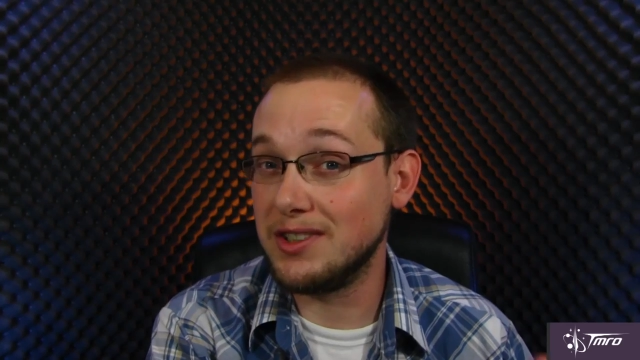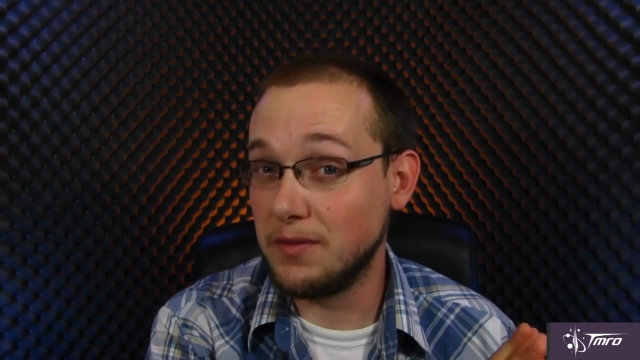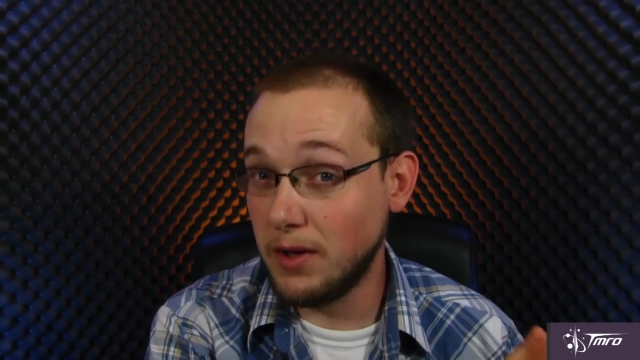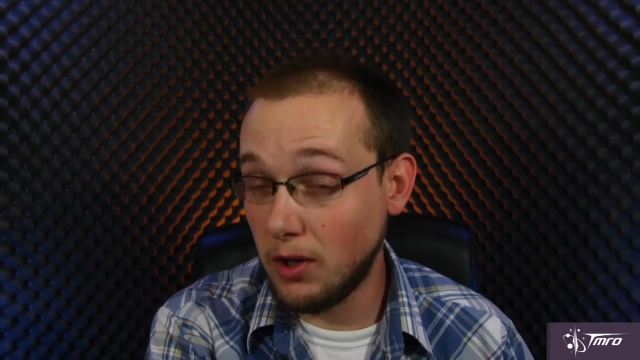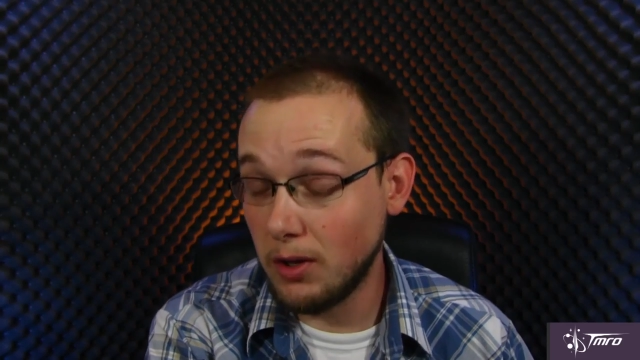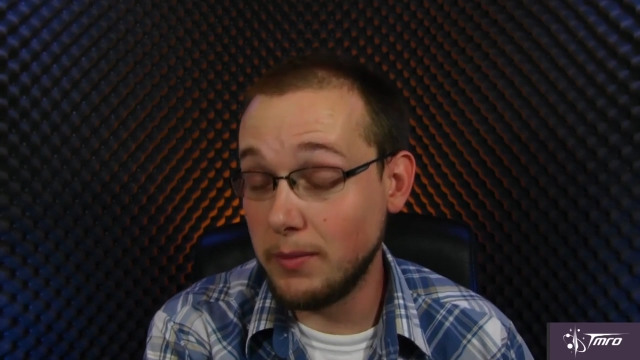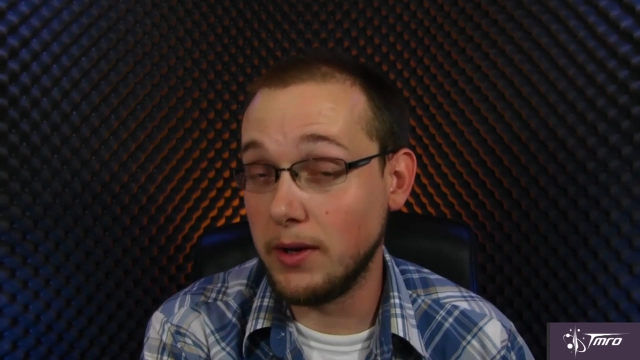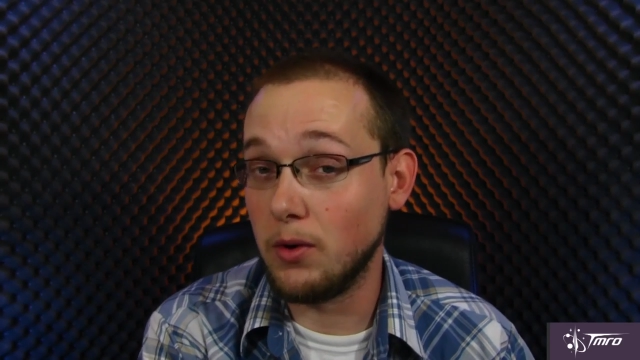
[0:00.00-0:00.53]
and
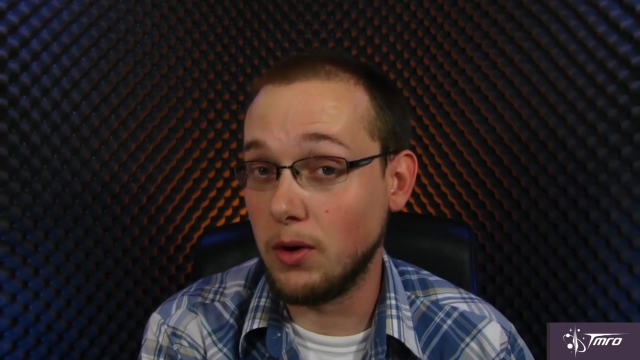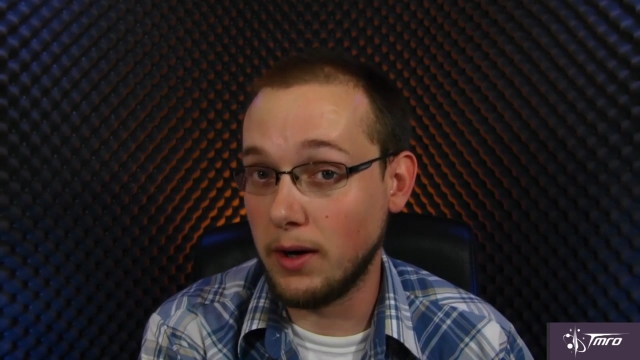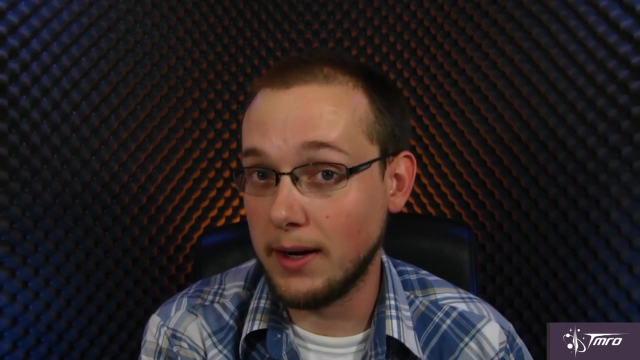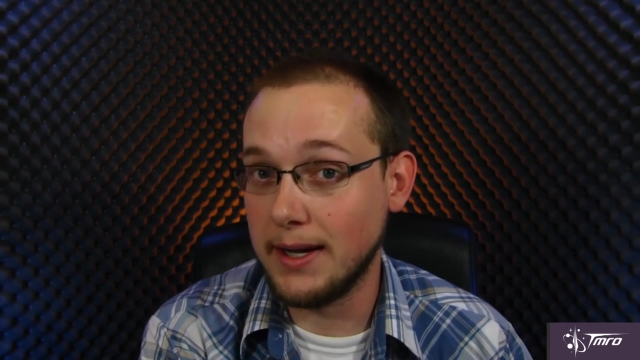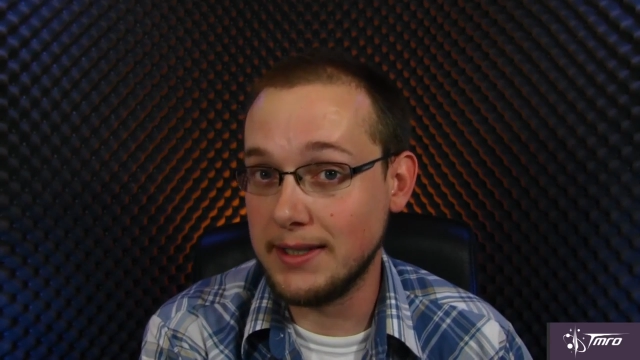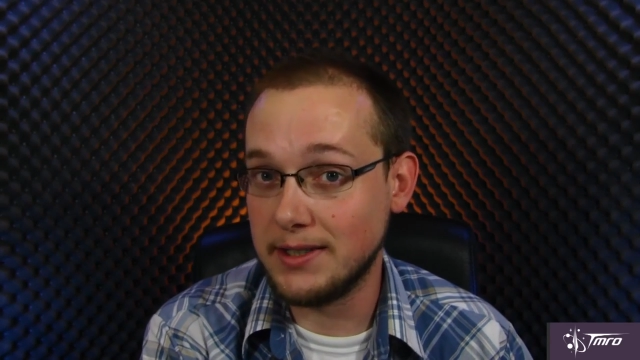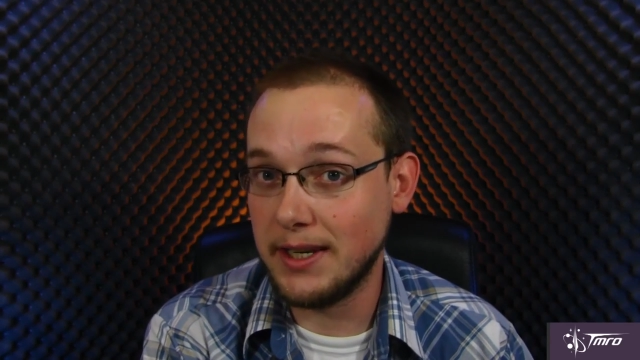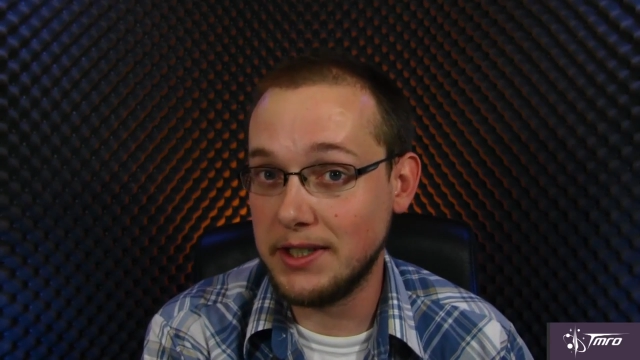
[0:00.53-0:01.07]
Development
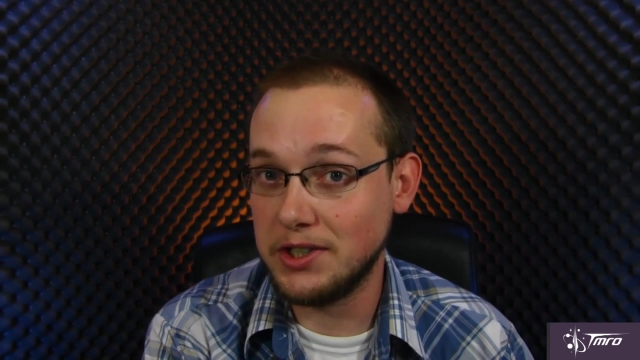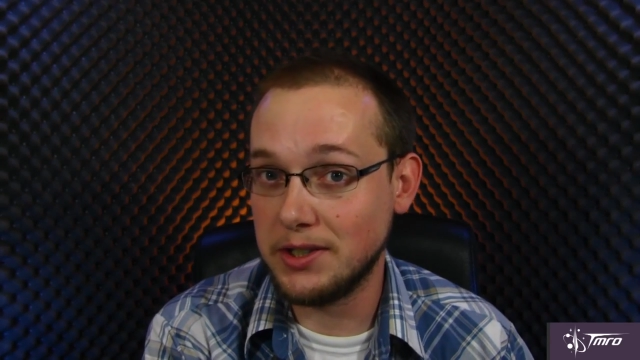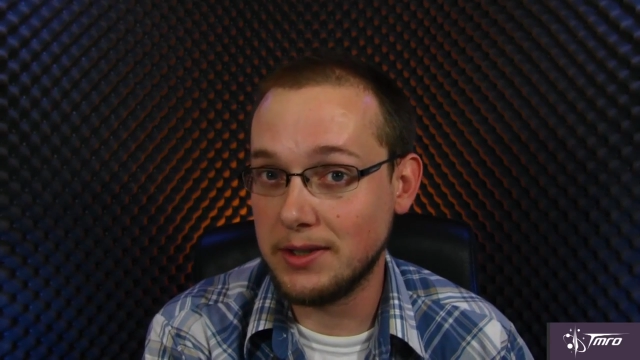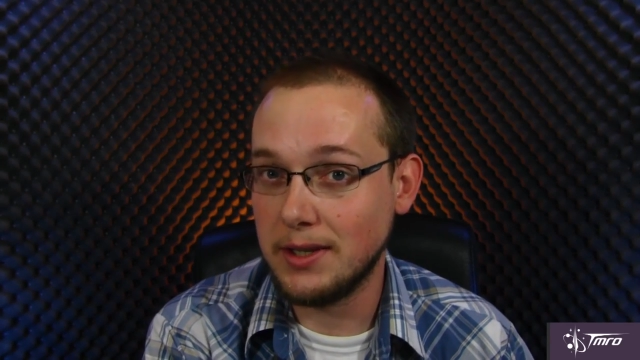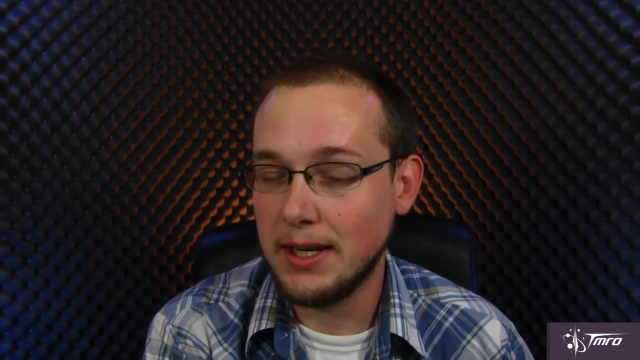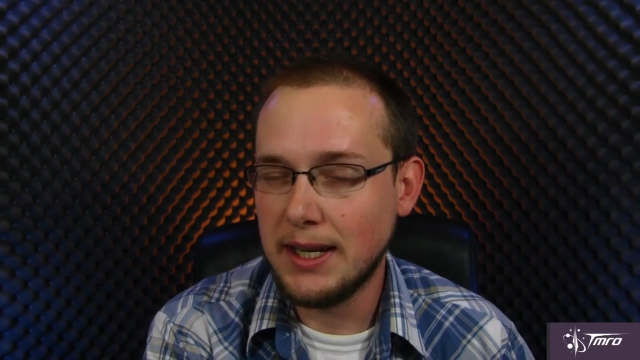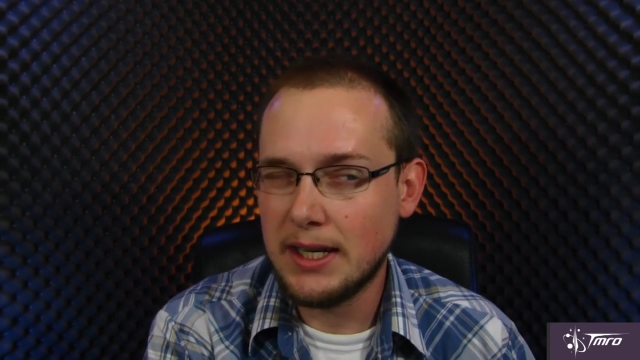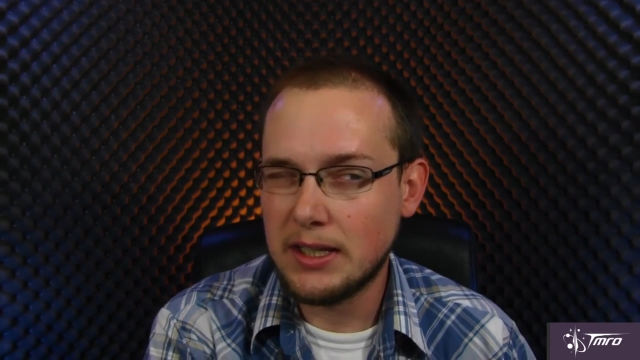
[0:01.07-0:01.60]
Organization.